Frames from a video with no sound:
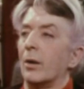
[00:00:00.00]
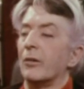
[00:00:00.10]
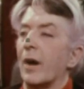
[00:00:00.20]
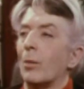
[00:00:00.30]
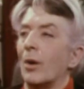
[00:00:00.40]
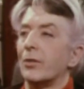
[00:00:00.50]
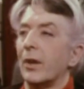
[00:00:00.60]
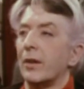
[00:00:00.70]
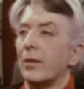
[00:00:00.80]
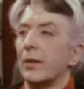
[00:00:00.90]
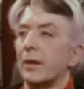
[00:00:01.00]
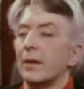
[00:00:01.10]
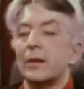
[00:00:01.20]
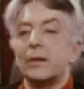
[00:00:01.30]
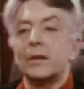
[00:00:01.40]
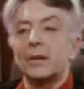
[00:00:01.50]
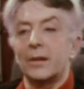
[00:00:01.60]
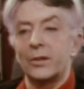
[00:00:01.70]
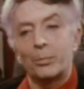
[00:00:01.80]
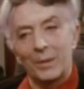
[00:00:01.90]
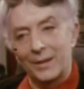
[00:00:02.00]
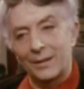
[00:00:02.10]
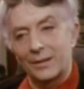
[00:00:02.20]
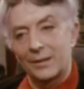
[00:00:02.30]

if I want anything, it's peace,